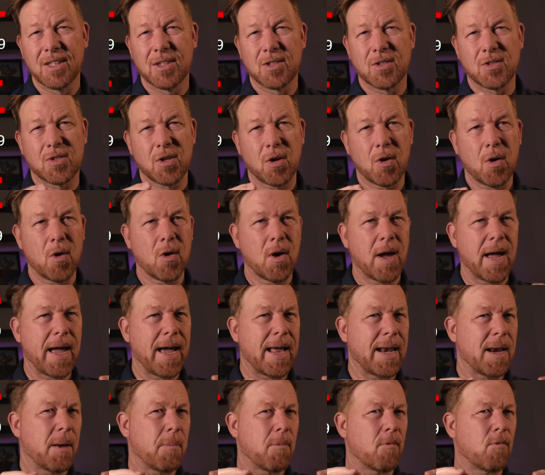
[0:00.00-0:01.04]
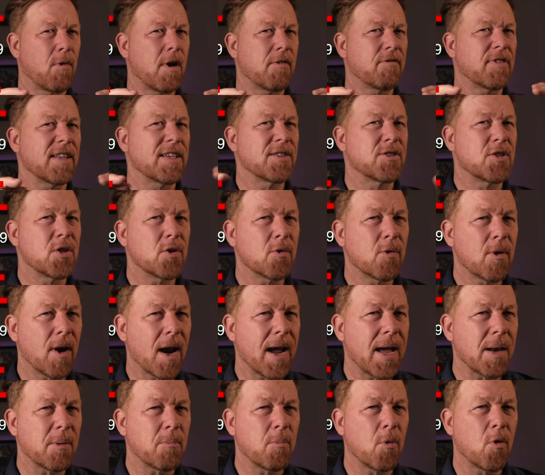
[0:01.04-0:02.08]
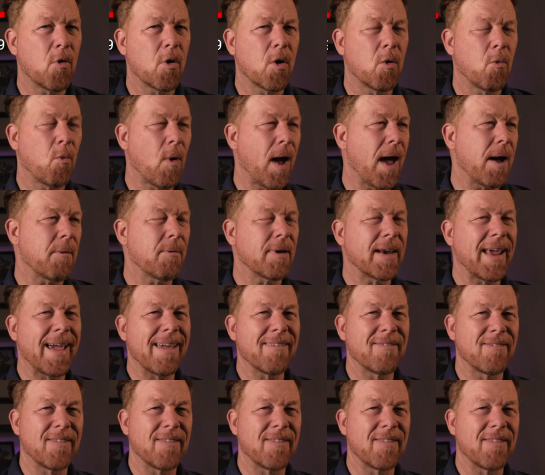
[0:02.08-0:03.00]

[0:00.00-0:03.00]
So at a roughly two grand more, why would I